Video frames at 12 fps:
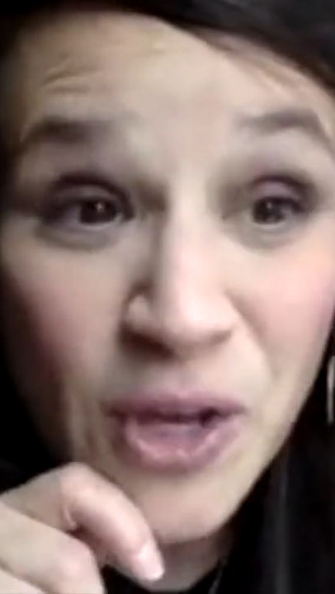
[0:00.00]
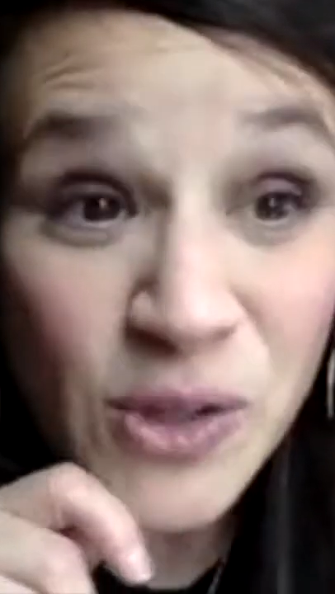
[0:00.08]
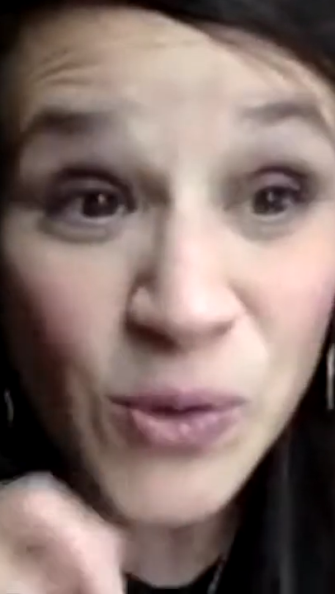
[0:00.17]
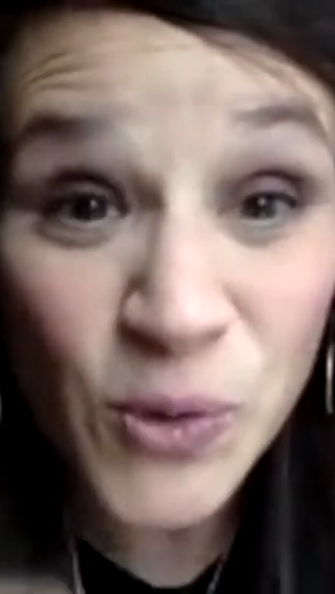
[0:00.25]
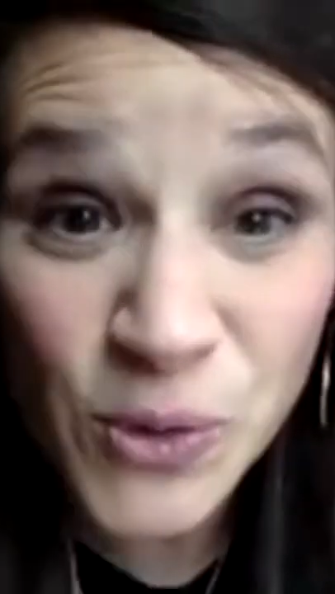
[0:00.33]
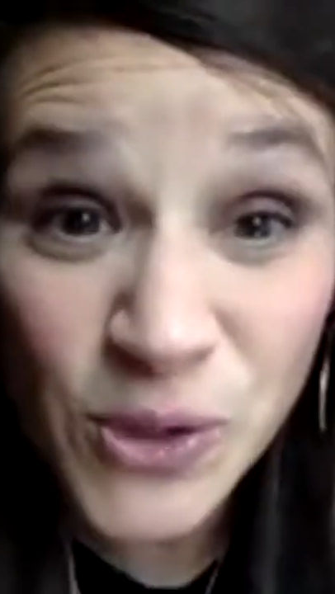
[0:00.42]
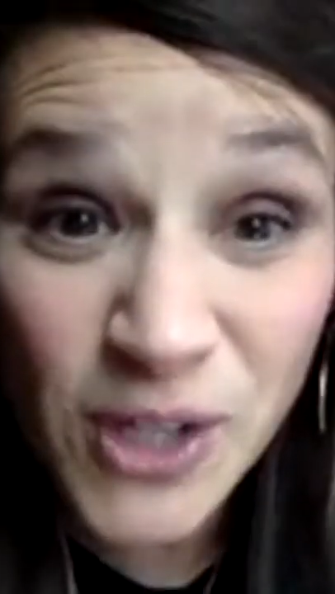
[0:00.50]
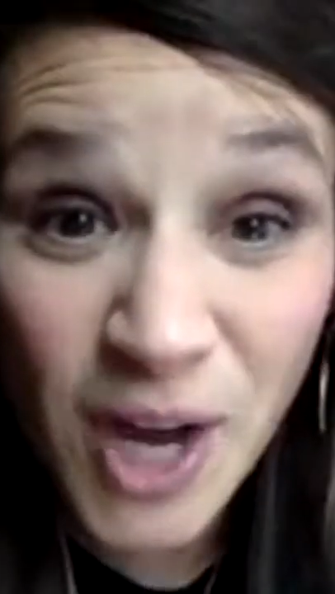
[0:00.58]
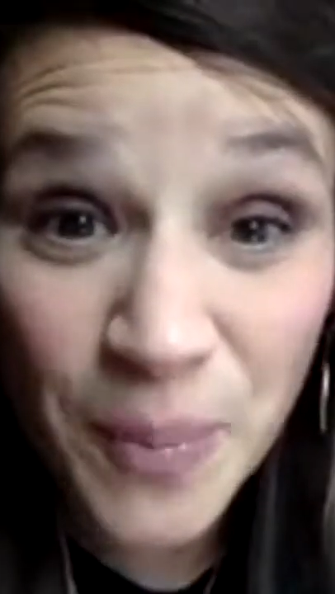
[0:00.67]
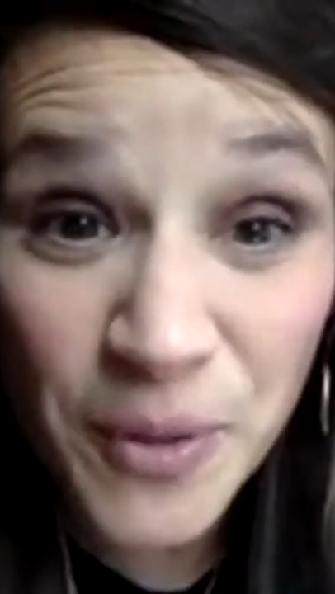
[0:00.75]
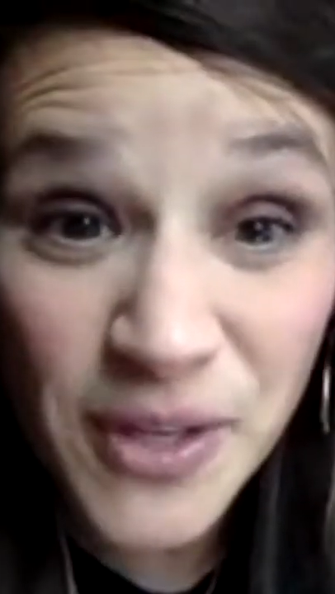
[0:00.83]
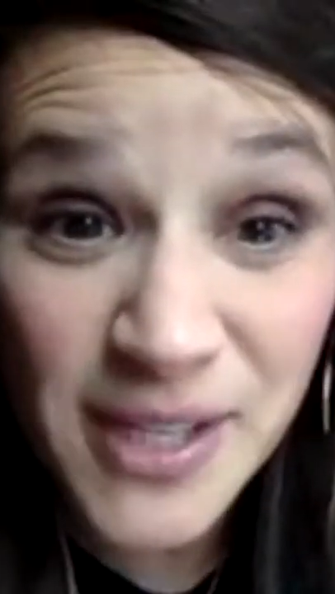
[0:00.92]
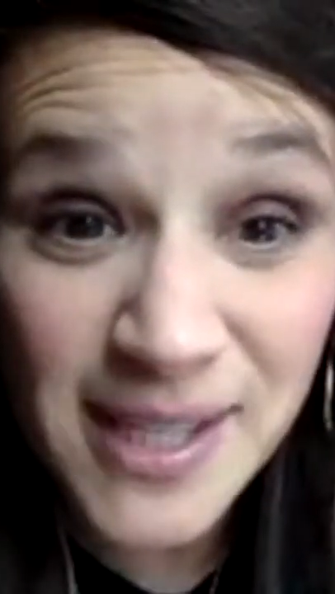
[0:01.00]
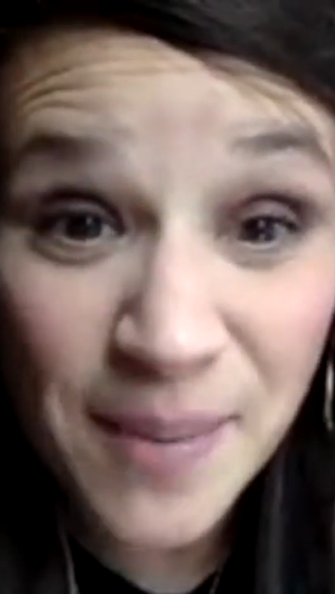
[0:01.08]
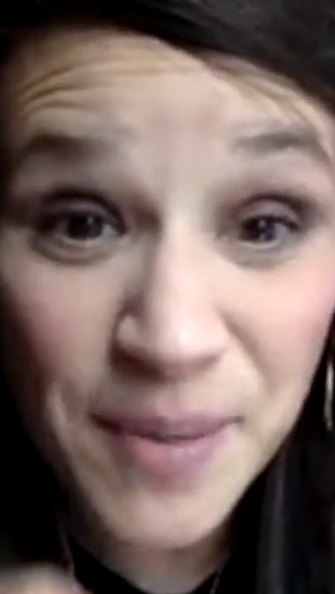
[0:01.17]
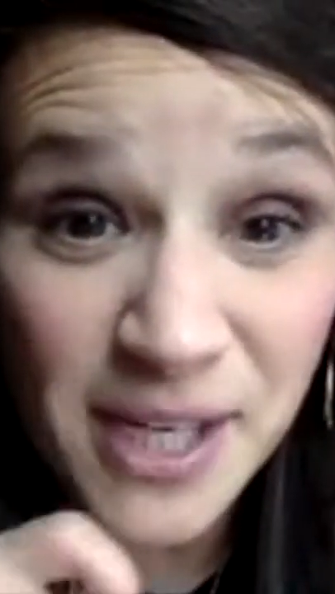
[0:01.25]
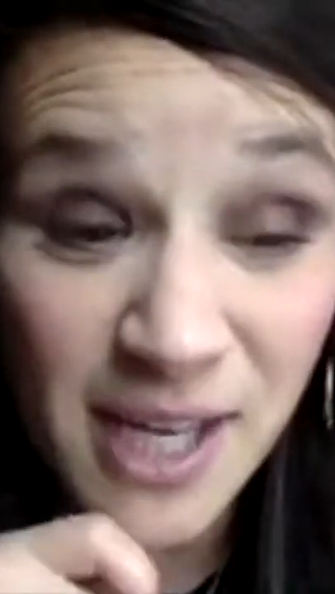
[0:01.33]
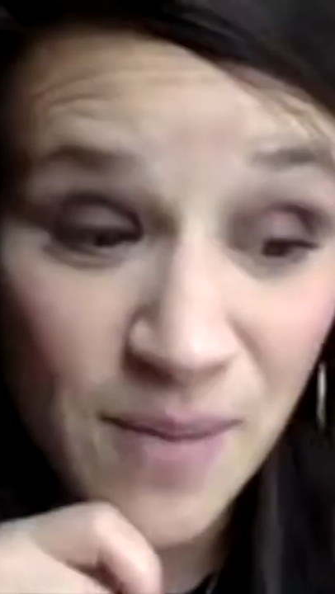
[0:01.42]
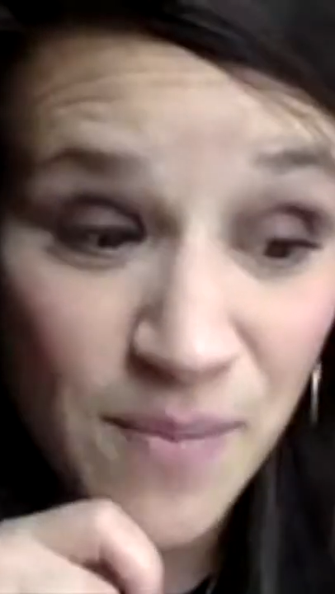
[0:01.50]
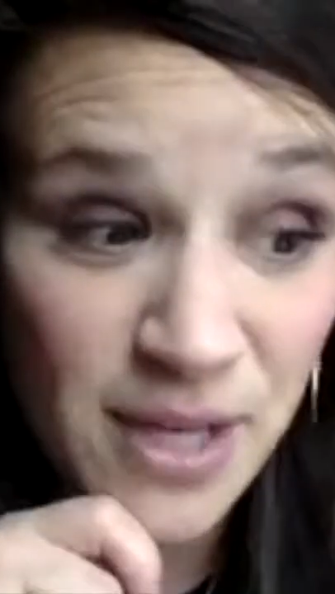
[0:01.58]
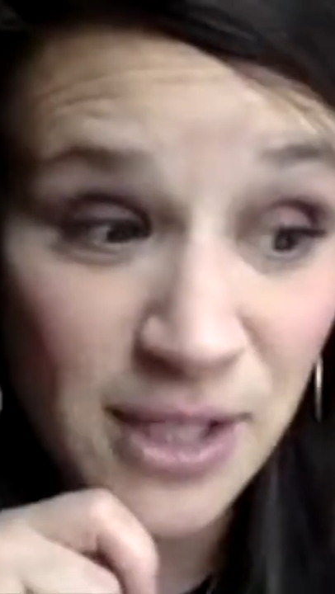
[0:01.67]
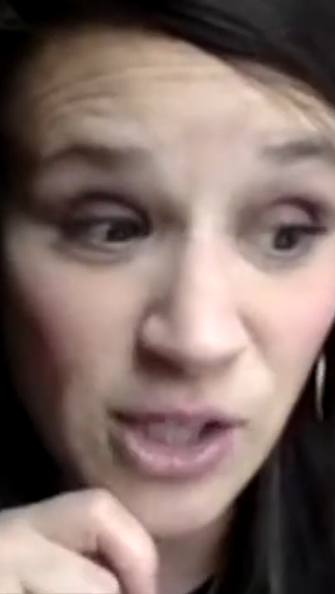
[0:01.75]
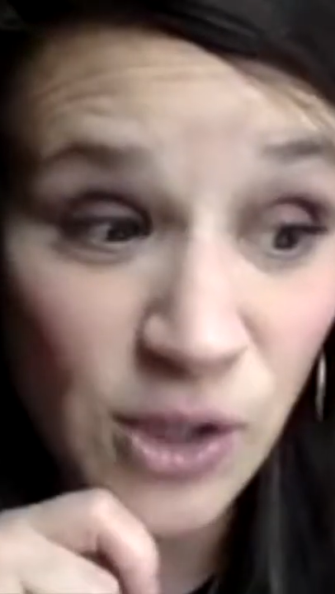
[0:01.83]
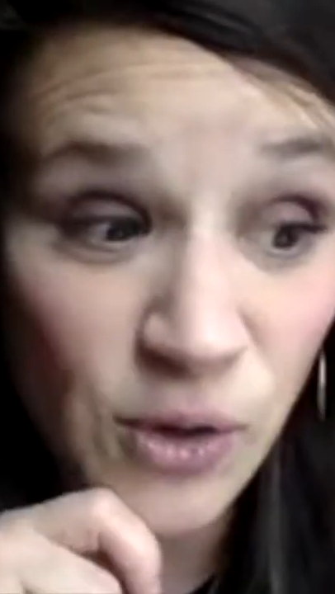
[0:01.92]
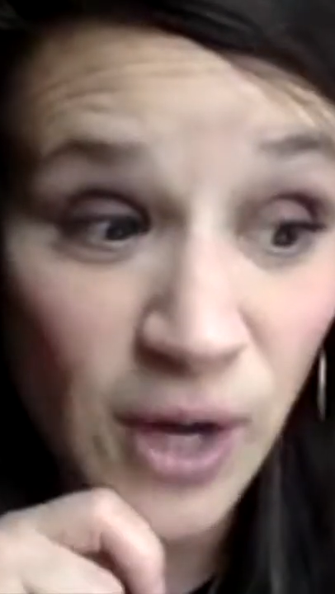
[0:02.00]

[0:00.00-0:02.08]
So those are a couple things I'm going to come into.